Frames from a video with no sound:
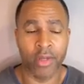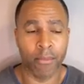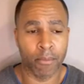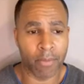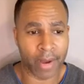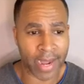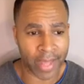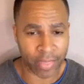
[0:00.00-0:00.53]

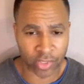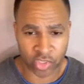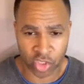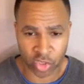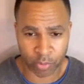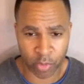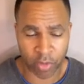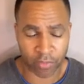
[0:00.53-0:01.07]
by the
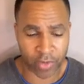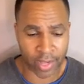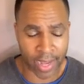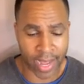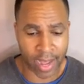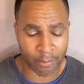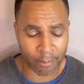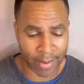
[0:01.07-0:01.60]
spirit of
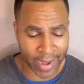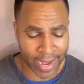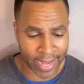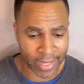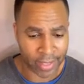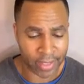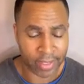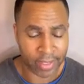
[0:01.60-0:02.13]
God
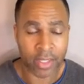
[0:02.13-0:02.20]
by